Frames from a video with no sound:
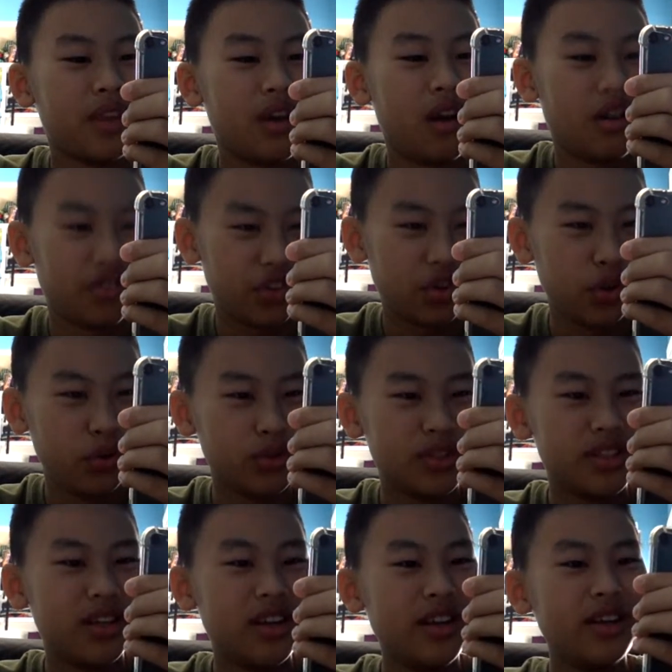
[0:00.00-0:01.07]
on use.
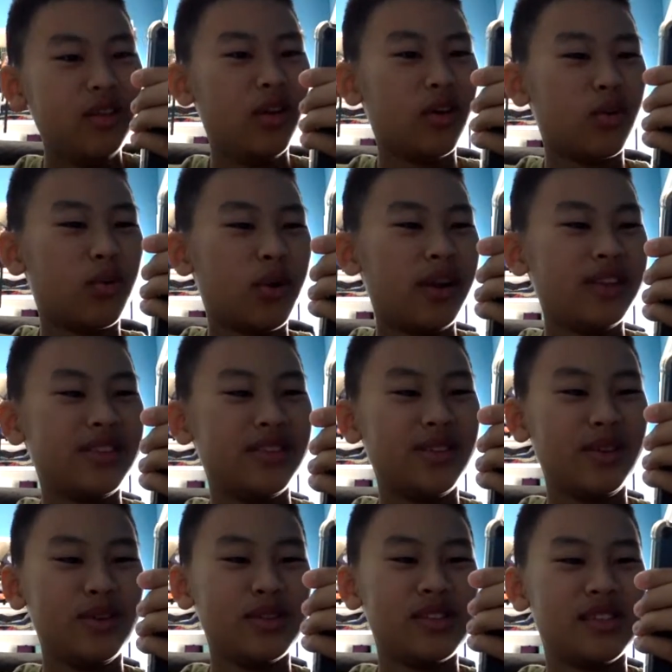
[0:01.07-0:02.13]
You agree to
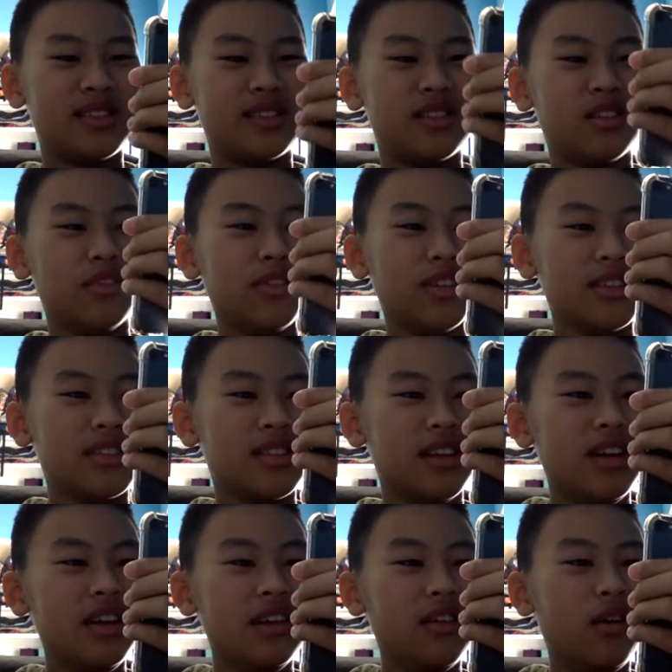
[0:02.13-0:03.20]
use the service
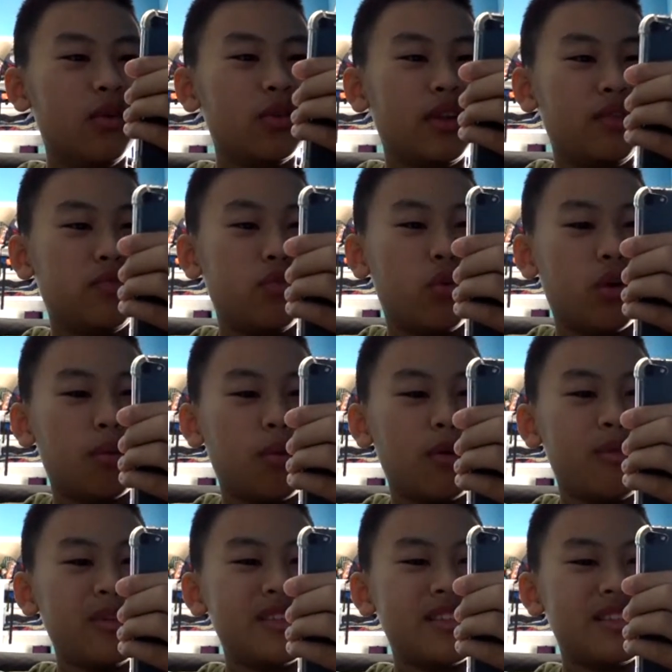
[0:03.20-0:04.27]
only for
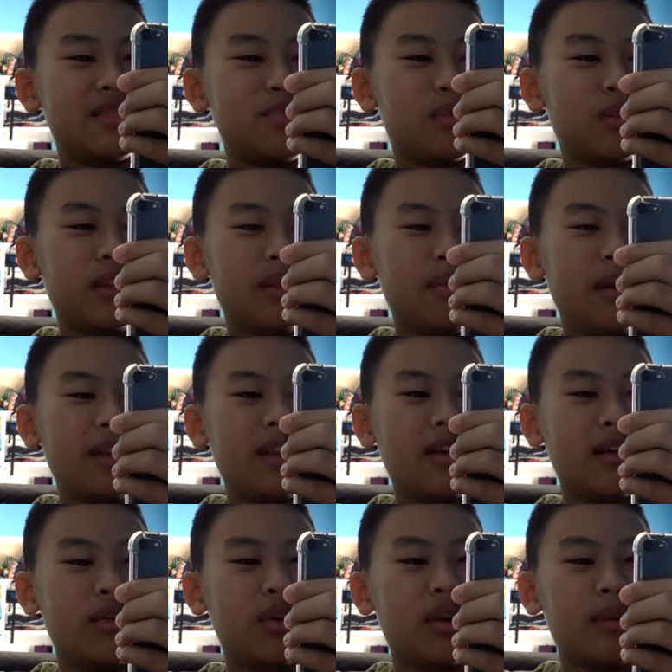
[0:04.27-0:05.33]
purposes permitted by the
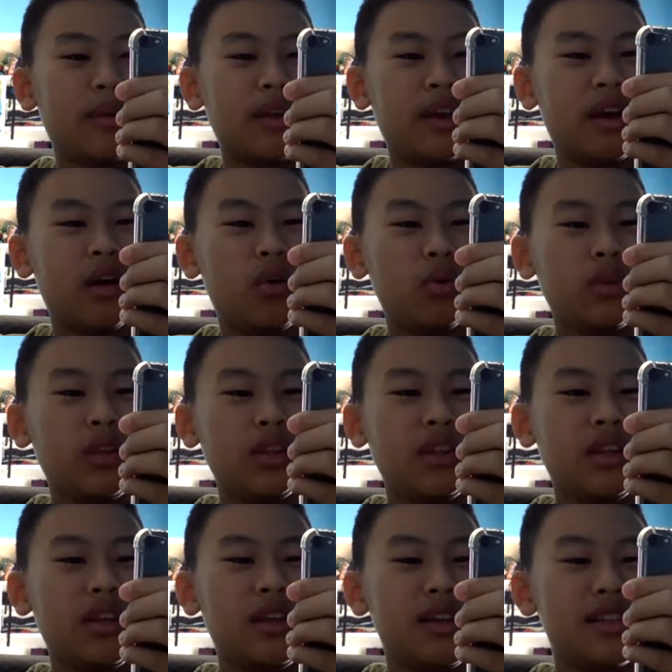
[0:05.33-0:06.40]
agreement, at only
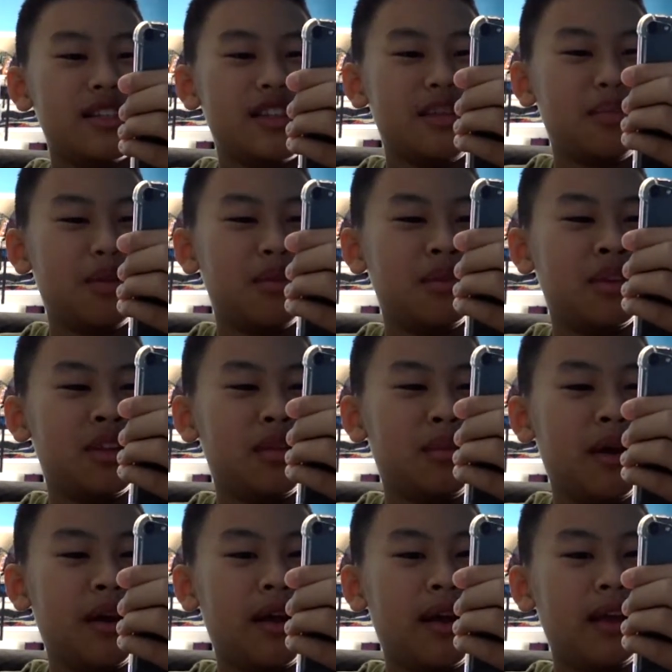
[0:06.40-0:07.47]
the extent permitted
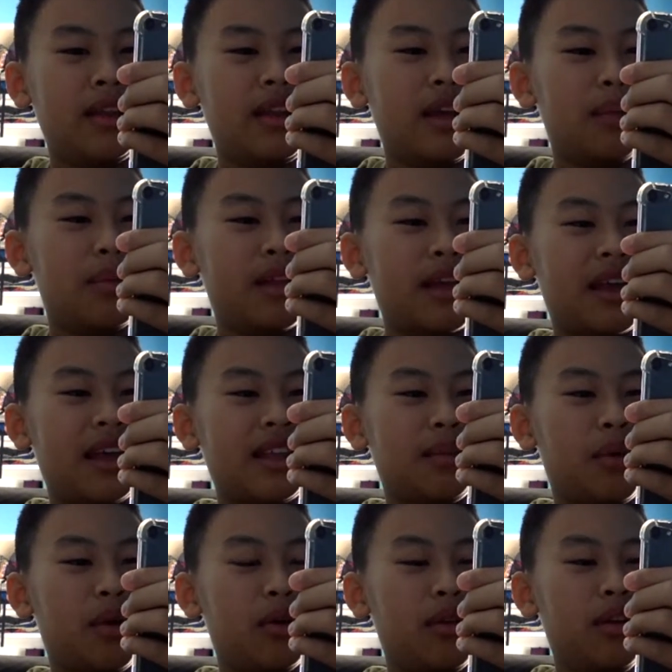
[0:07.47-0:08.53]
by any
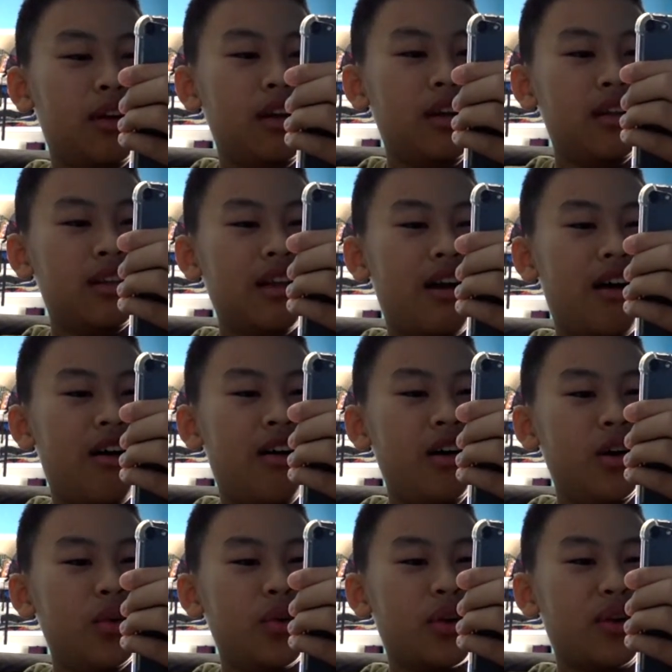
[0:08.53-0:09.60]
applicable law,
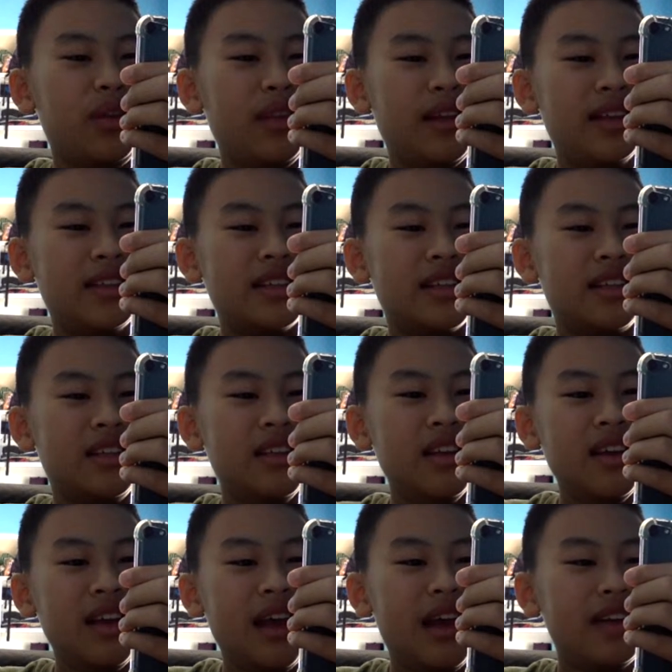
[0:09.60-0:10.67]
regulation,
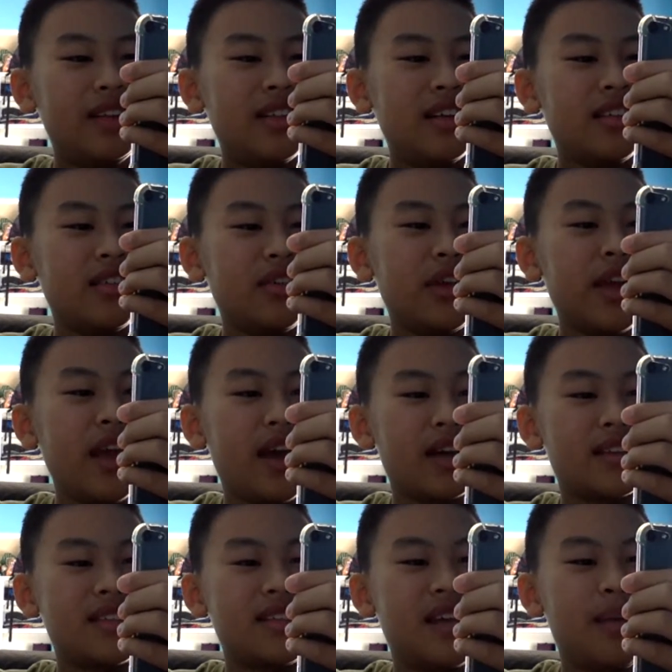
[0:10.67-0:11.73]
and generally
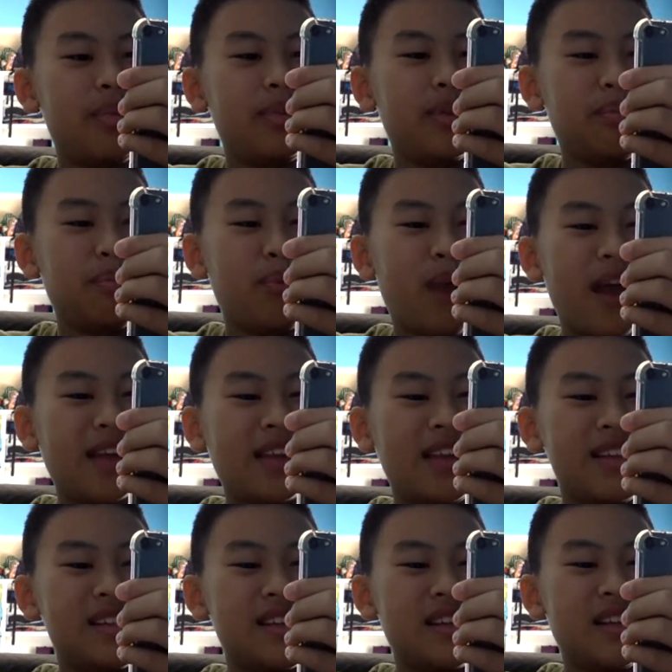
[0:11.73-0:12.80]
accept the
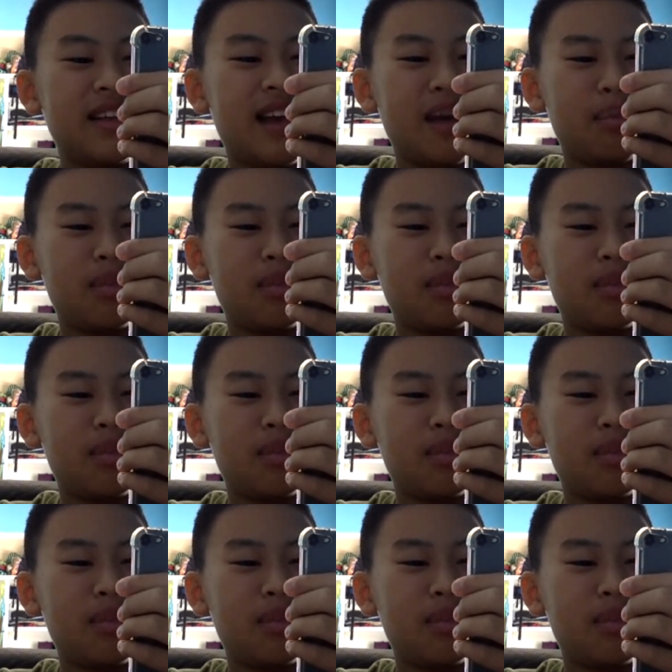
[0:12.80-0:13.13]
practice in the